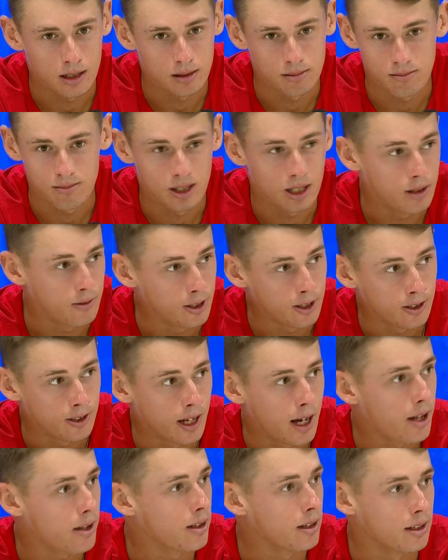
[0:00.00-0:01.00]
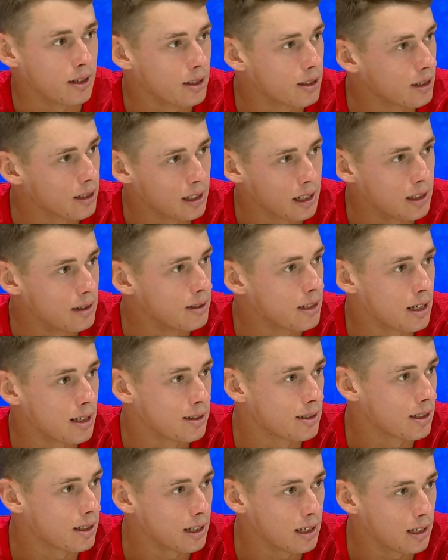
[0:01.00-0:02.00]
leave it all out there.
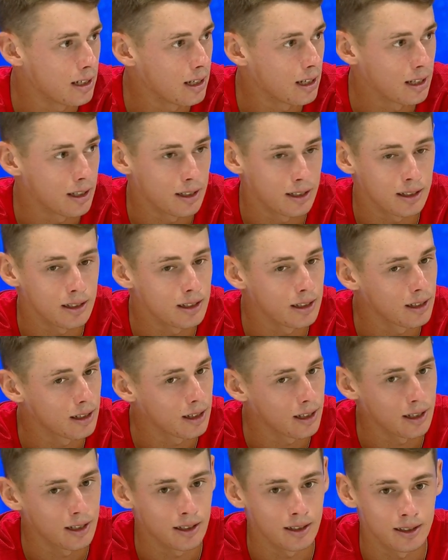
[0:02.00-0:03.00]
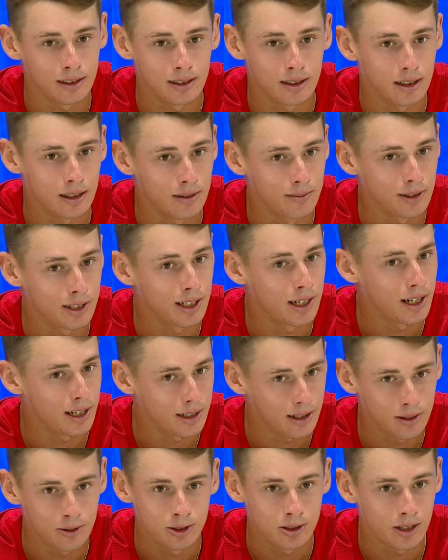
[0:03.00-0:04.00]
Intensity, and I'm glad
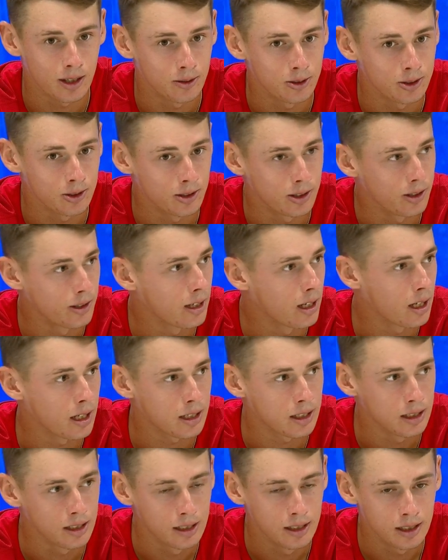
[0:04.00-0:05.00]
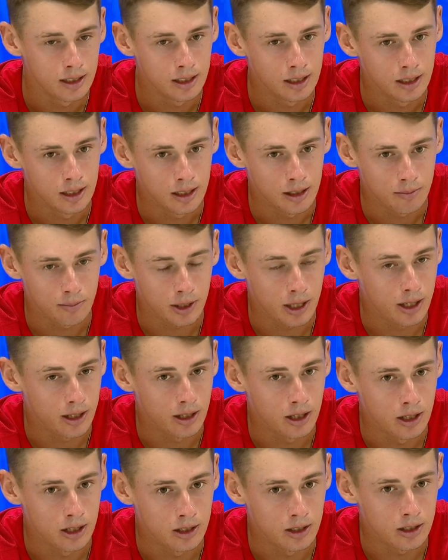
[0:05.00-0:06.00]
I was able to do that. Play
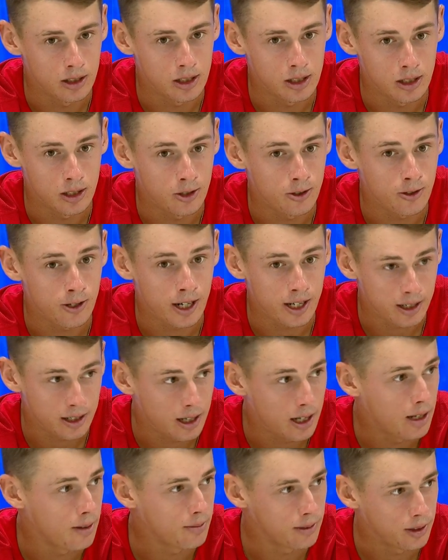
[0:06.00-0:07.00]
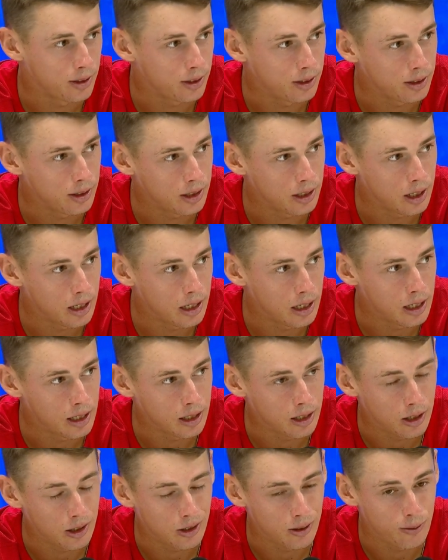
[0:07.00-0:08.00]
a great game
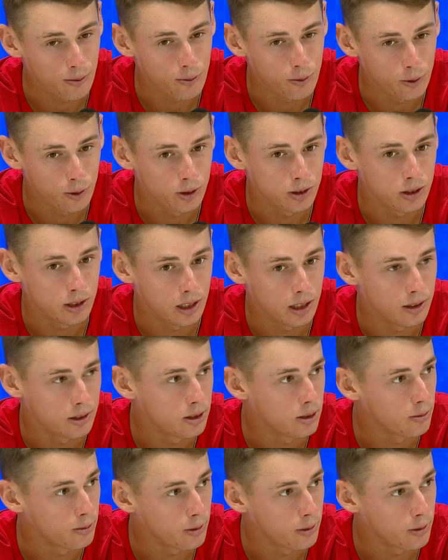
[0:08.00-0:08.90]
in the fourth set to